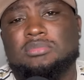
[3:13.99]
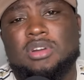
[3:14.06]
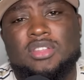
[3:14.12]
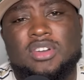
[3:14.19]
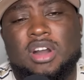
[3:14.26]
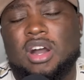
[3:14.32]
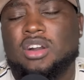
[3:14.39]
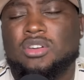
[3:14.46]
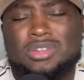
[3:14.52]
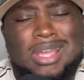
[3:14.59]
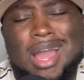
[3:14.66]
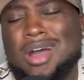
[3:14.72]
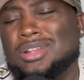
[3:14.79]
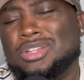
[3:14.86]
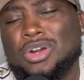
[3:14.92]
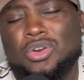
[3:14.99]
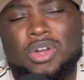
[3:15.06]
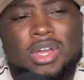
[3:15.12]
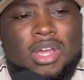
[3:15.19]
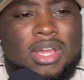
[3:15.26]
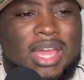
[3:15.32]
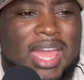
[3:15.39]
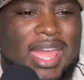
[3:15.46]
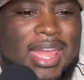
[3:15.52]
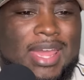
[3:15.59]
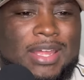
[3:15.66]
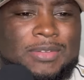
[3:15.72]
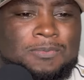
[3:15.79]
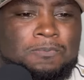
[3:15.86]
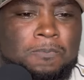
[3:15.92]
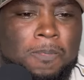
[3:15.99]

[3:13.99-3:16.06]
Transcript: brother, uncle, y'all know, and